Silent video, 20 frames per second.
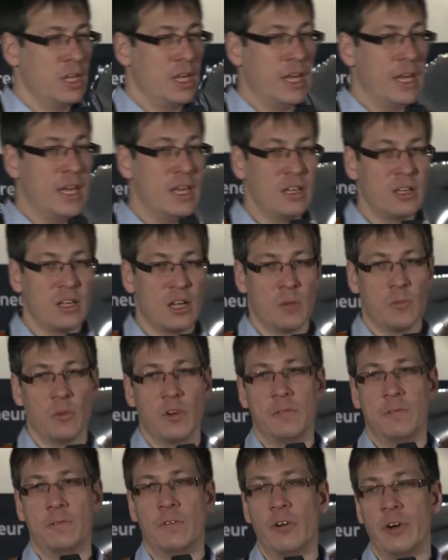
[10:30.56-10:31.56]
income
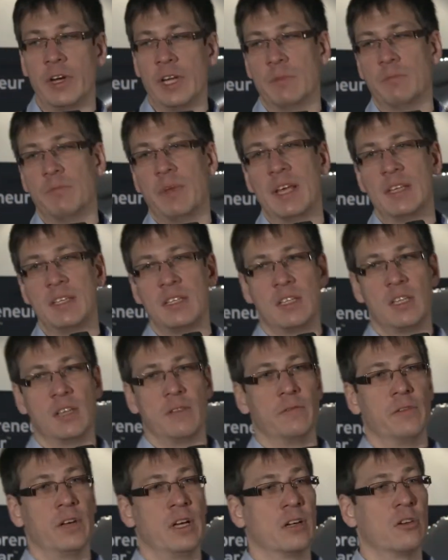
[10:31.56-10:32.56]
of foreign
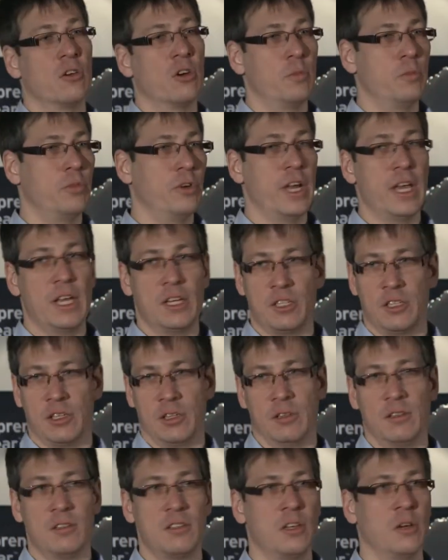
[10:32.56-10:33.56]
passive
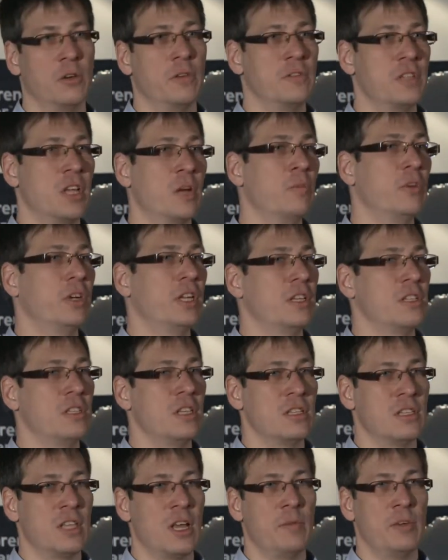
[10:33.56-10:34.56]
corporation. So if somebody is
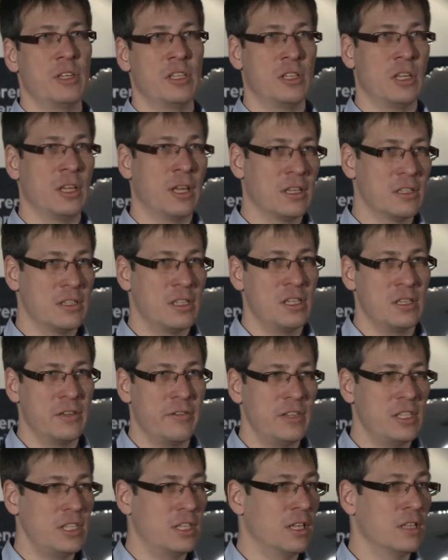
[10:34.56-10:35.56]
establishing as
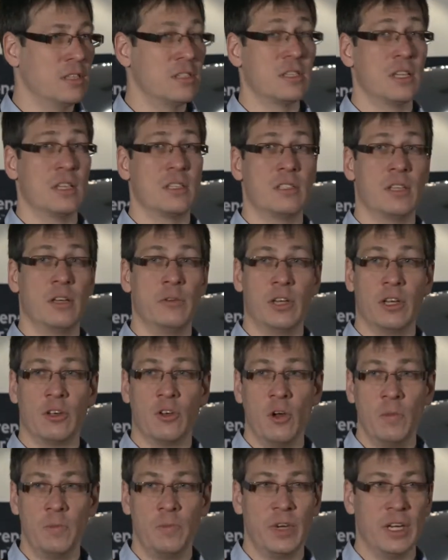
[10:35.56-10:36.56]
e-residence Estonian
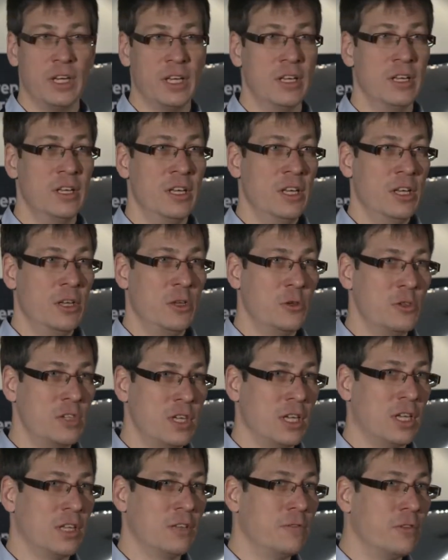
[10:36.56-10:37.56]
company,
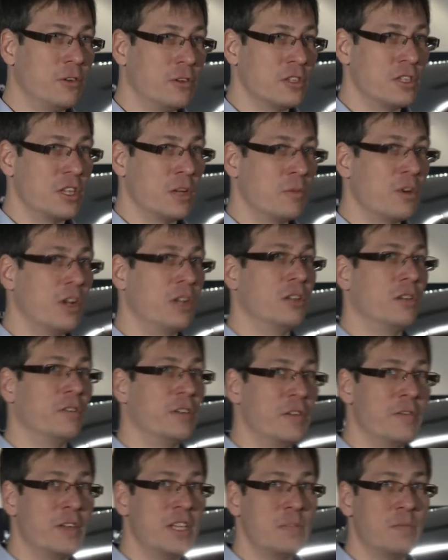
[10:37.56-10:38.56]
using it for some kind of
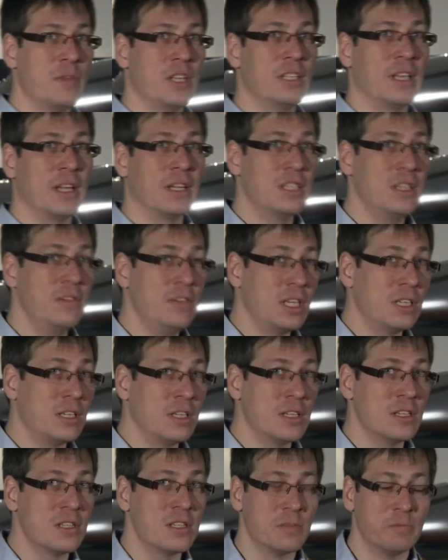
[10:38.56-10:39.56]
investment
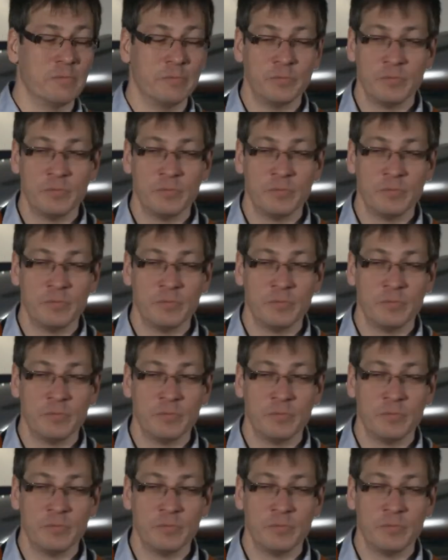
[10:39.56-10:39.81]
activities,